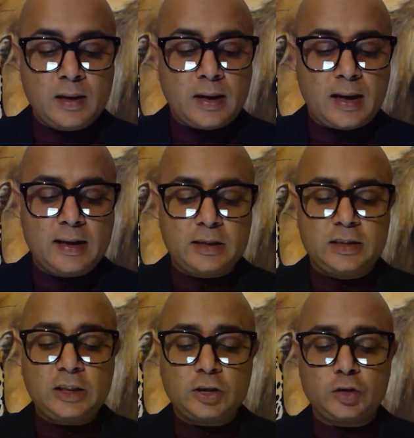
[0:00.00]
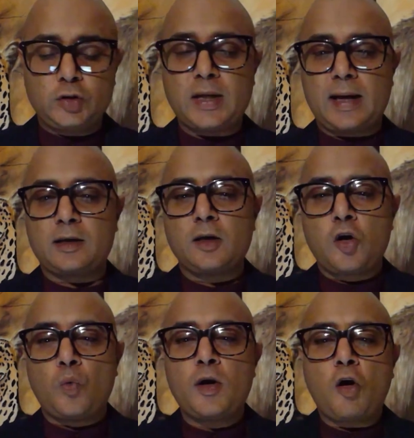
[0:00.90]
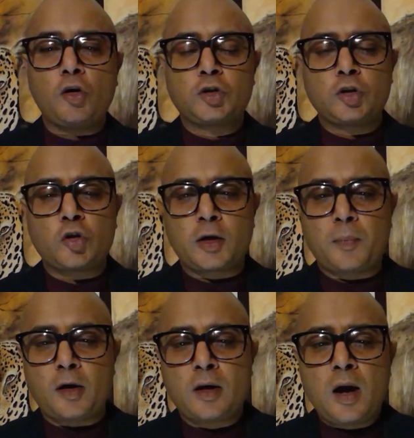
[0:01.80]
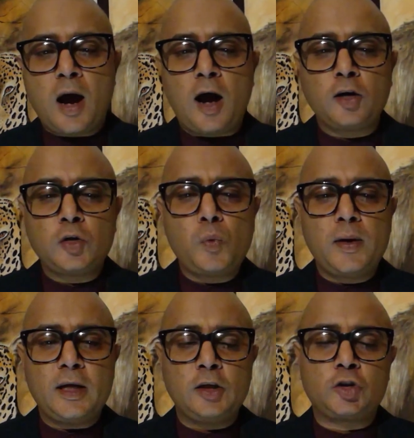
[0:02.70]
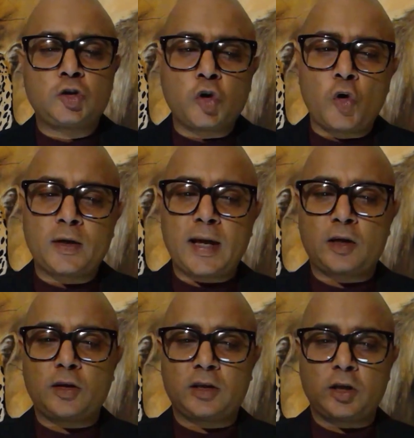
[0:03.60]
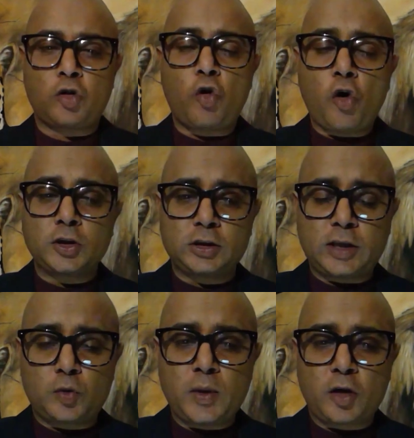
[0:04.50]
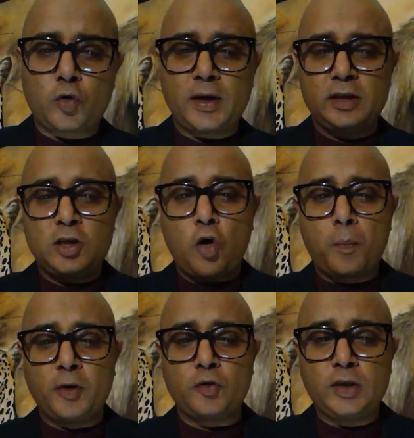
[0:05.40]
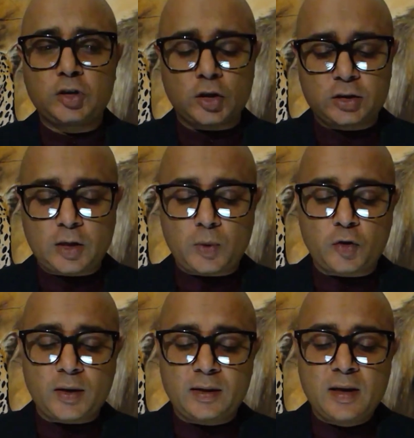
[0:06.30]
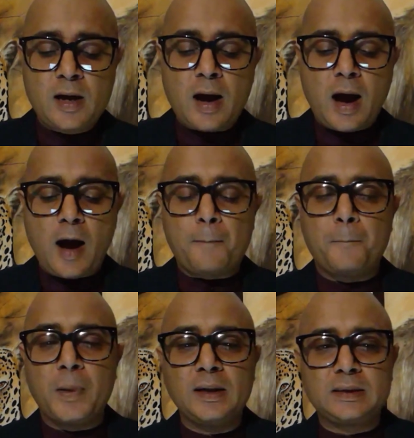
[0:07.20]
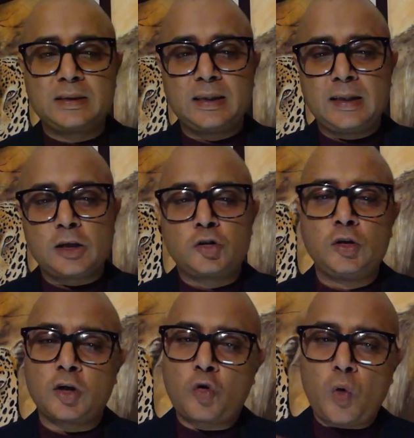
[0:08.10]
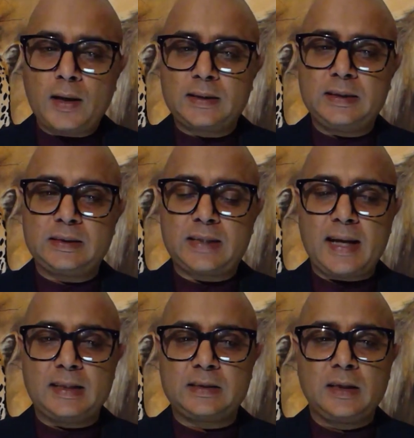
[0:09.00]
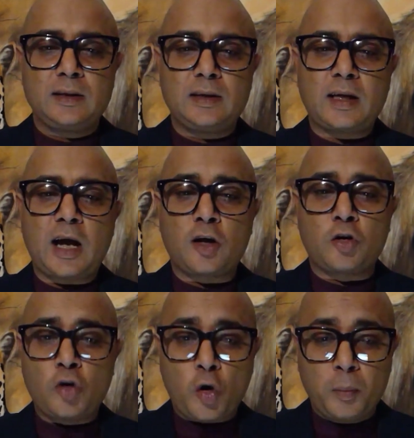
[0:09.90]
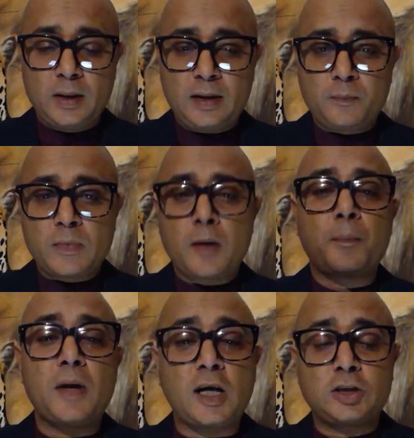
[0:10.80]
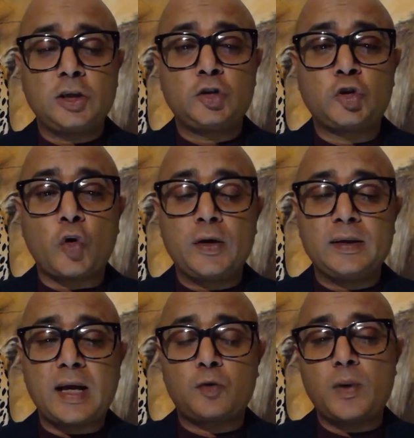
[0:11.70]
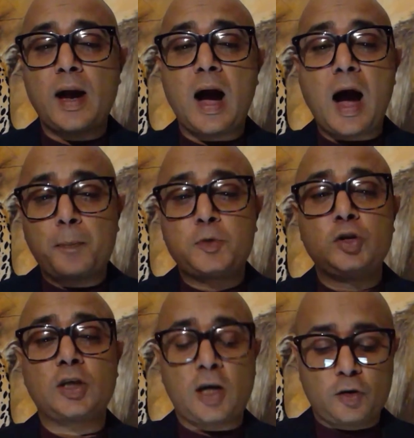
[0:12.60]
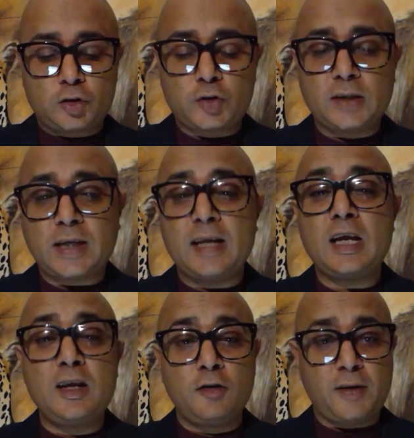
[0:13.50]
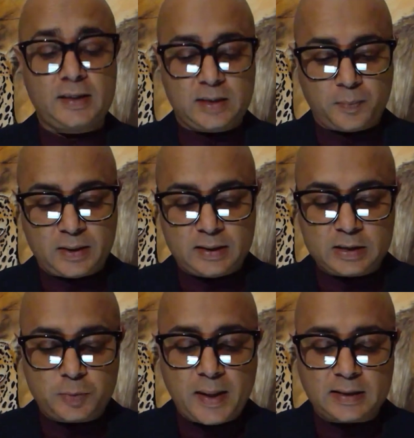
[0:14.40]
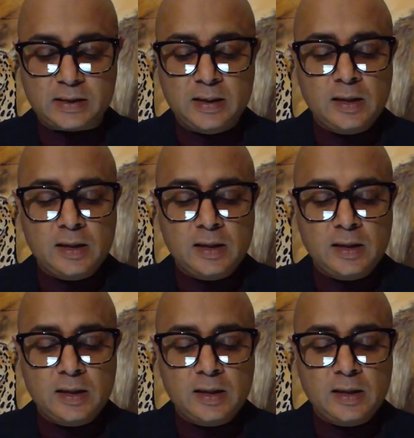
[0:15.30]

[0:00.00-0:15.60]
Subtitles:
In addition to that, we also thought about how do we ensure that the courses that we are creating, the open resources that we're creating, are built to the quality standards that are globally, plus ensuring that we are up to the current trends and innovating a bit in the space.